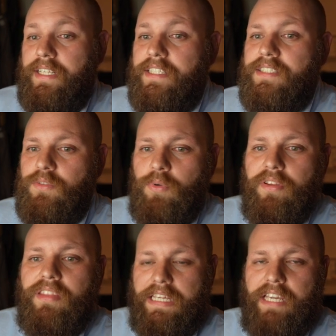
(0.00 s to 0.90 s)
and this is
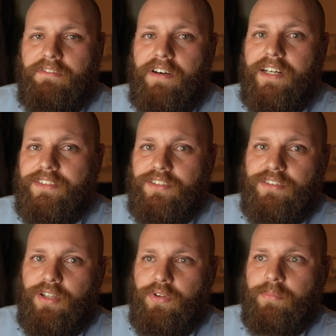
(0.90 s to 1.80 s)
what Thinking Fast and
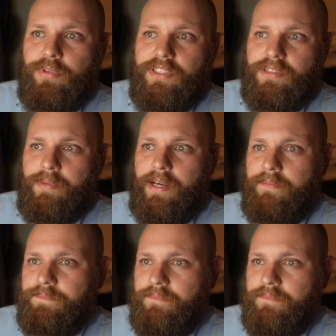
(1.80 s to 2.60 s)
Slow, the book, is about.